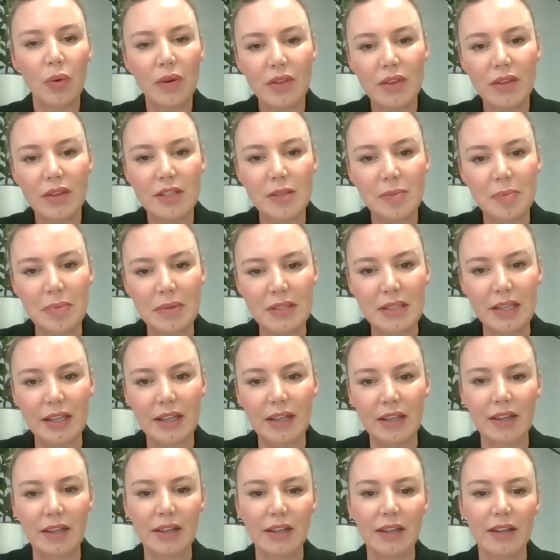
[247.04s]
this
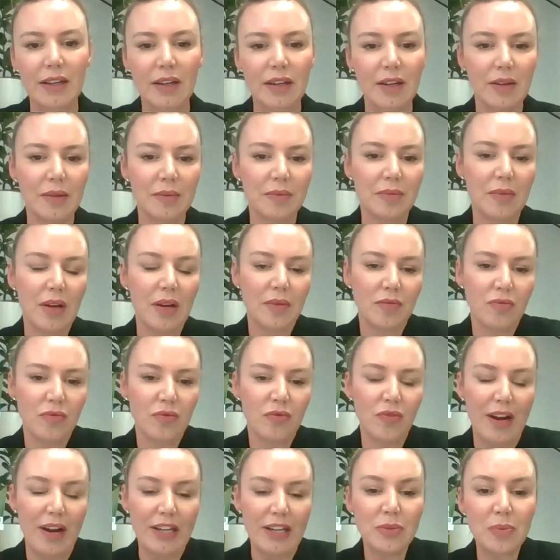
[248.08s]
particular
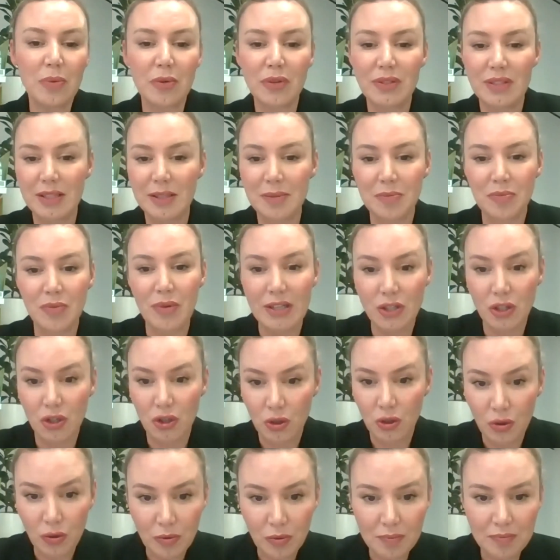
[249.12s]
range, because it's
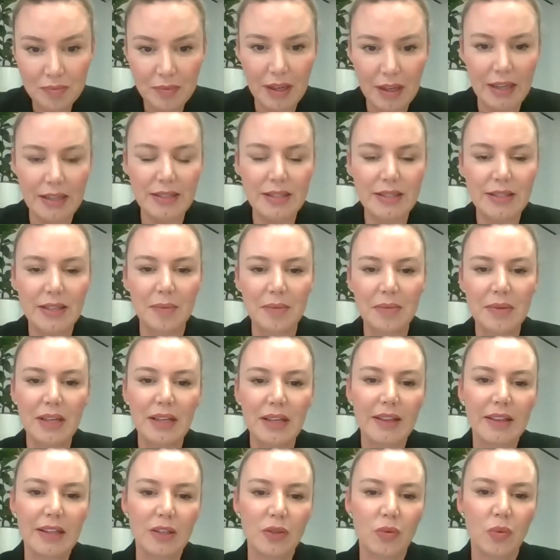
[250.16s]
new. It's
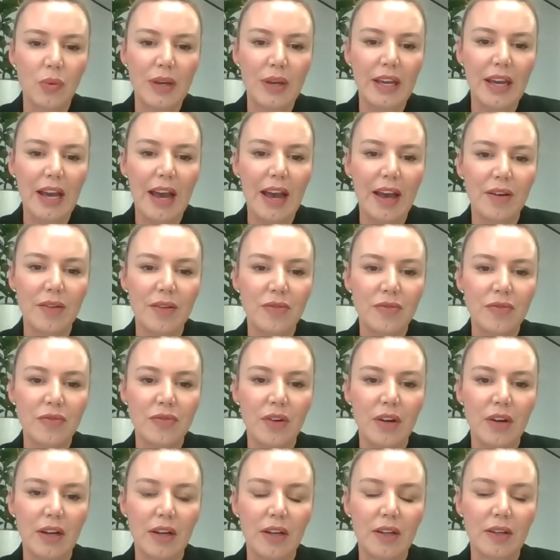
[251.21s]
something that we have
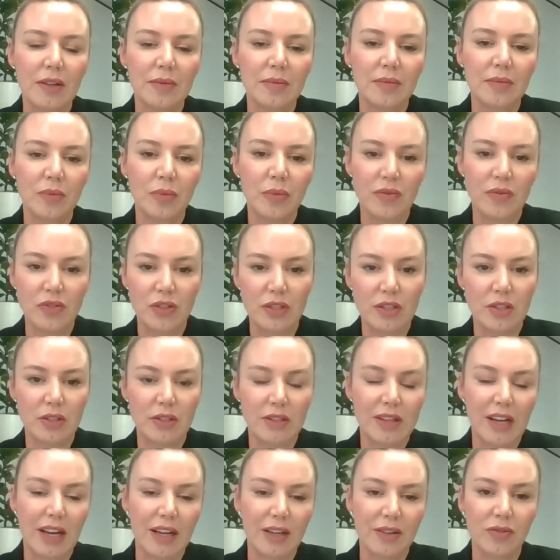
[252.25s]
we've just
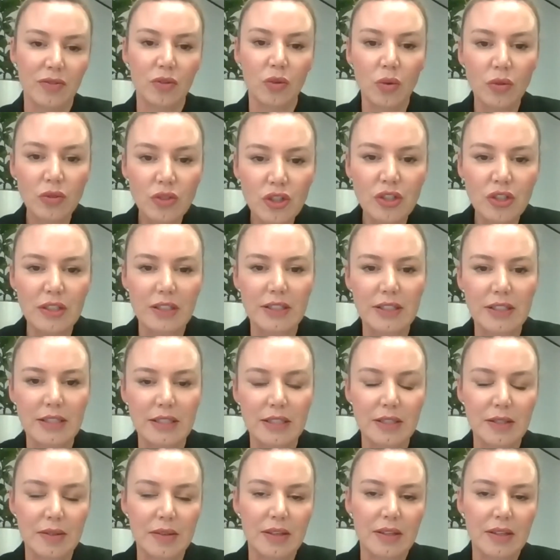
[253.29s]
kind of launched. It's
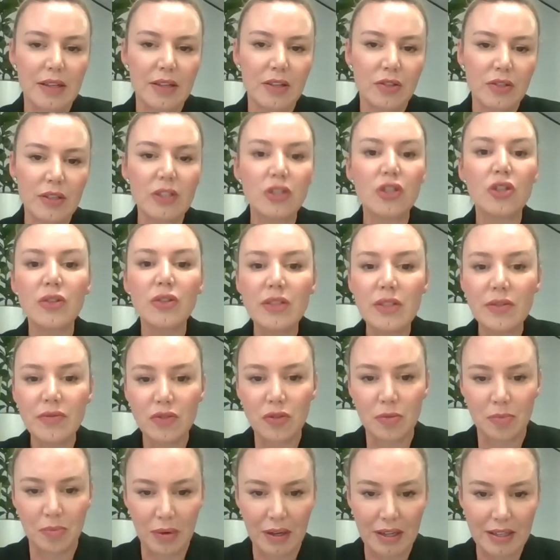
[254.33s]
exclusive
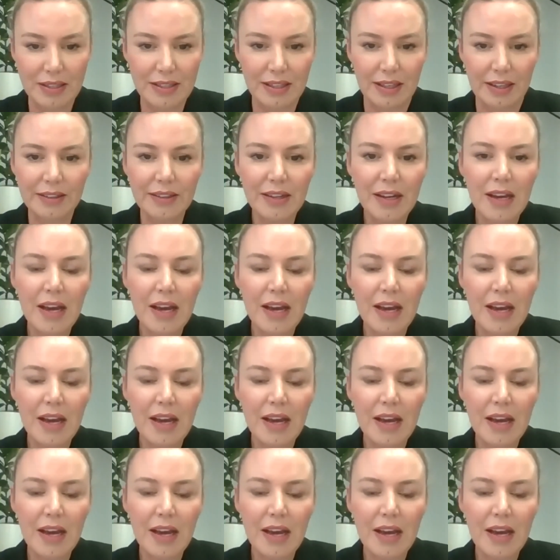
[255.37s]
to Priceline.